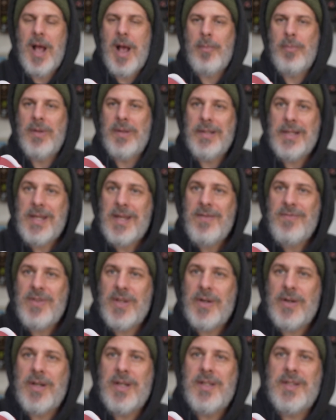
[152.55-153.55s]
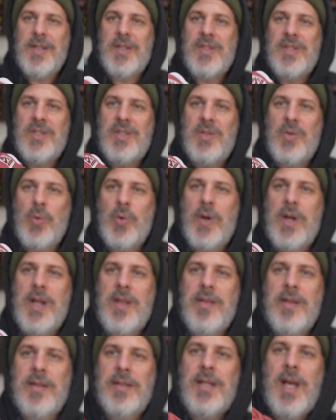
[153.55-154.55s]
I believe there is a story
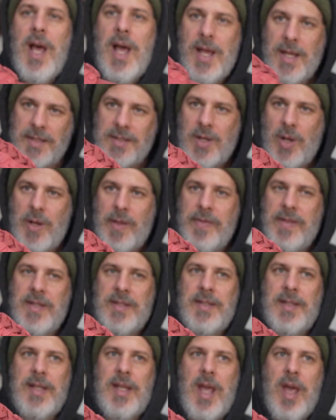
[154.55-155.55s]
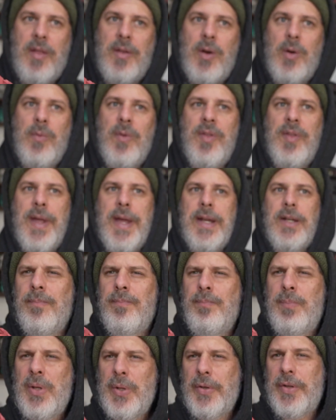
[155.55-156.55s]
that ties all this together with
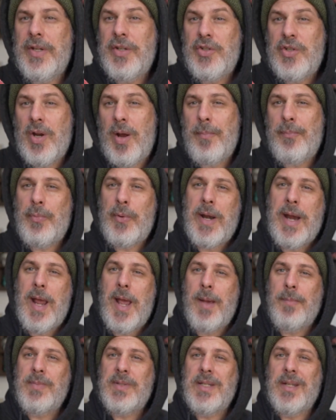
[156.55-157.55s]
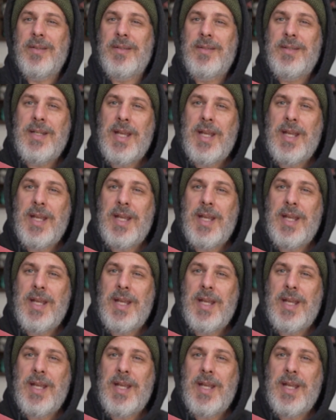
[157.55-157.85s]
like building jump ramps and